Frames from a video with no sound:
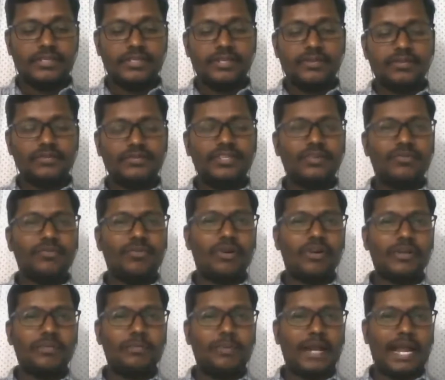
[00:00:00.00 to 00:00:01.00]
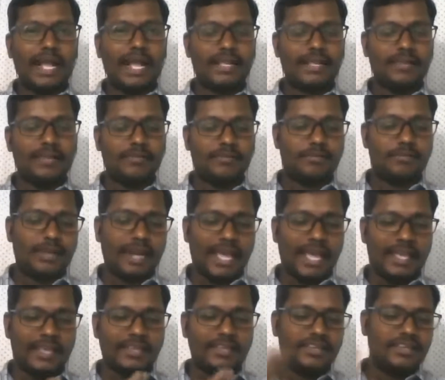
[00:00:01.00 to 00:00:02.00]
Do you think what a
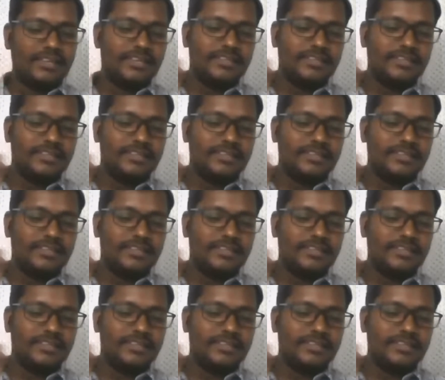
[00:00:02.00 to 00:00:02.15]
blank